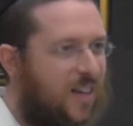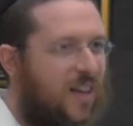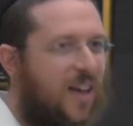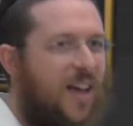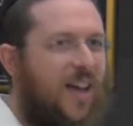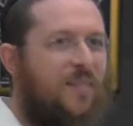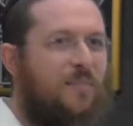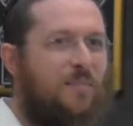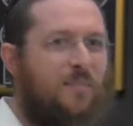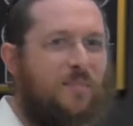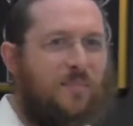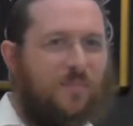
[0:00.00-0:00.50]

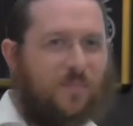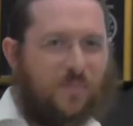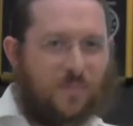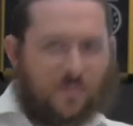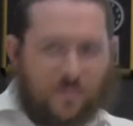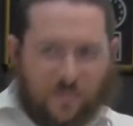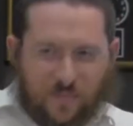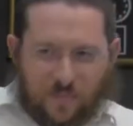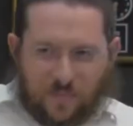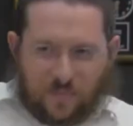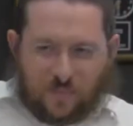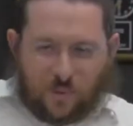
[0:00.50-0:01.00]
and
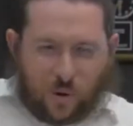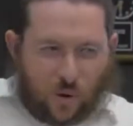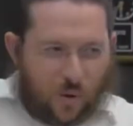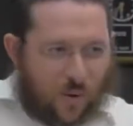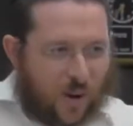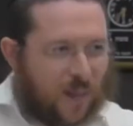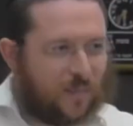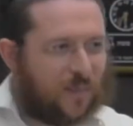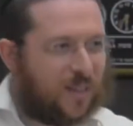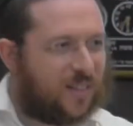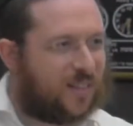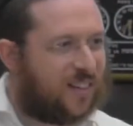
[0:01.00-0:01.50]

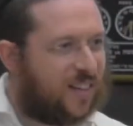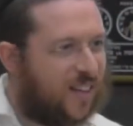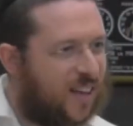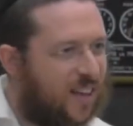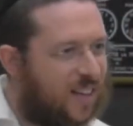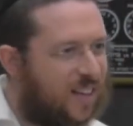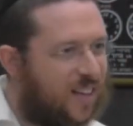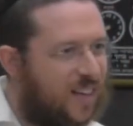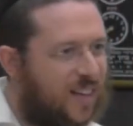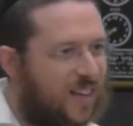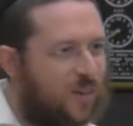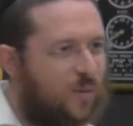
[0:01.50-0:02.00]
crammed it
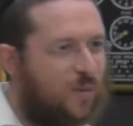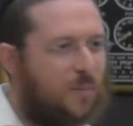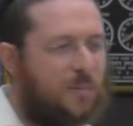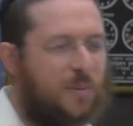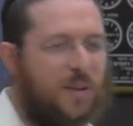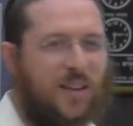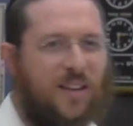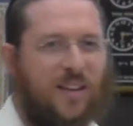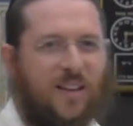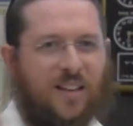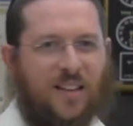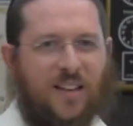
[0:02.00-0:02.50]
together, it would
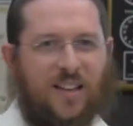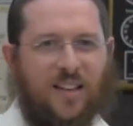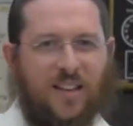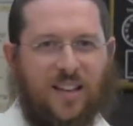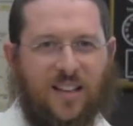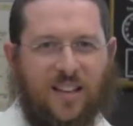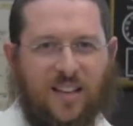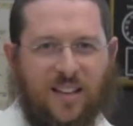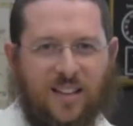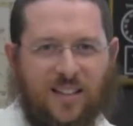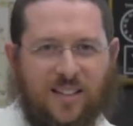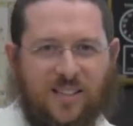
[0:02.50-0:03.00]
be
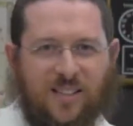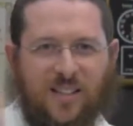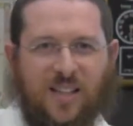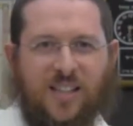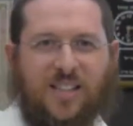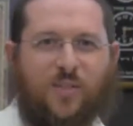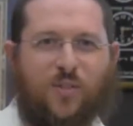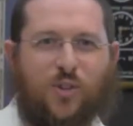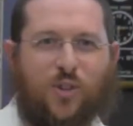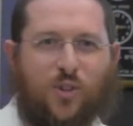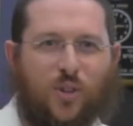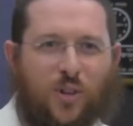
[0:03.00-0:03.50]
the
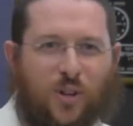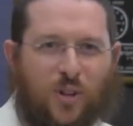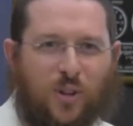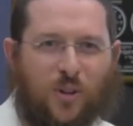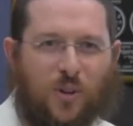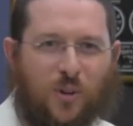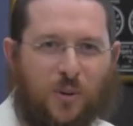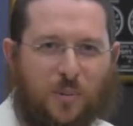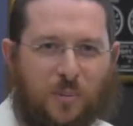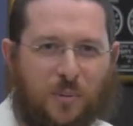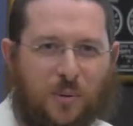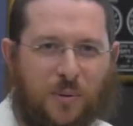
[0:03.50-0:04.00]
size of a sugar
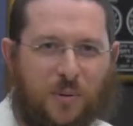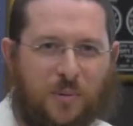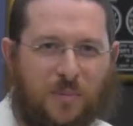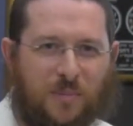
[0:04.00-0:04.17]
cube.